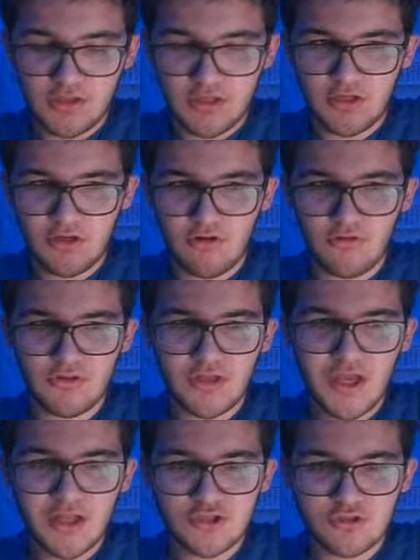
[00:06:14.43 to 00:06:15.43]
your own
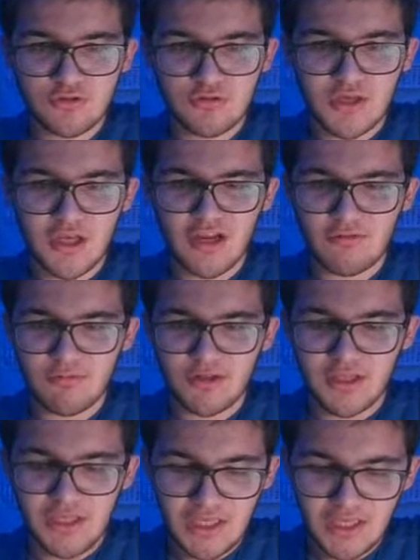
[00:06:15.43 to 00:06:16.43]
catcher who can't
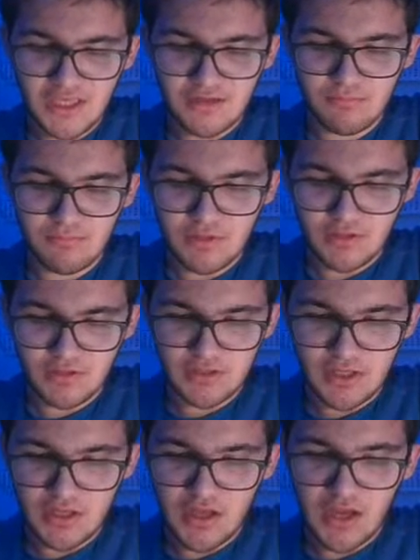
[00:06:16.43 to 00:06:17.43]
really hit, but
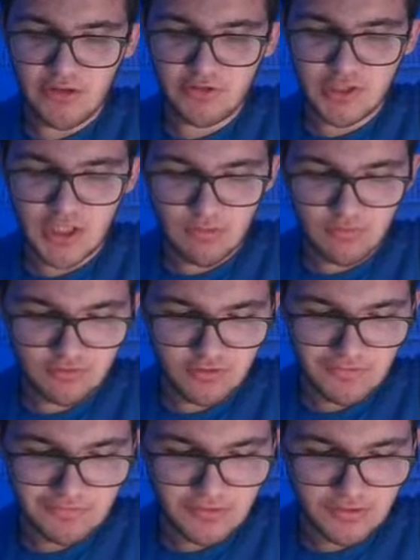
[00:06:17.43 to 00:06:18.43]
I only care about his
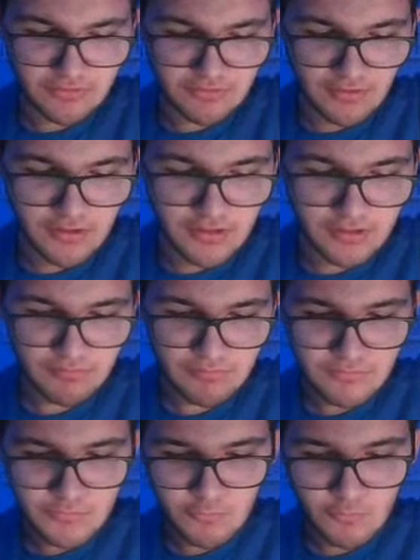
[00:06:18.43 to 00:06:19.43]
defense, not going
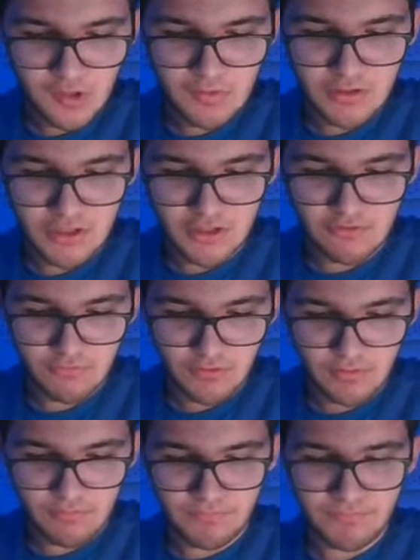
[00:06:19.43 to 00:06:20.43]
to worry about hitting for
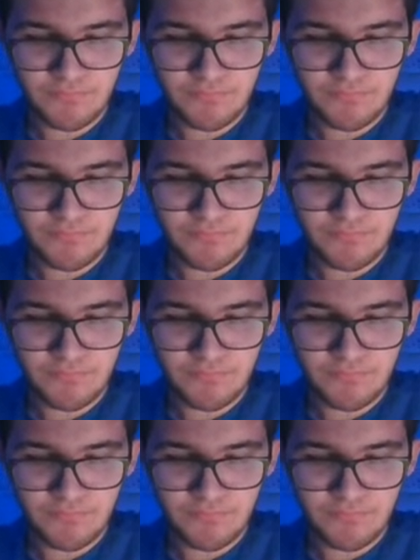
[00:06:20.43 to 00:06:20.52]
him.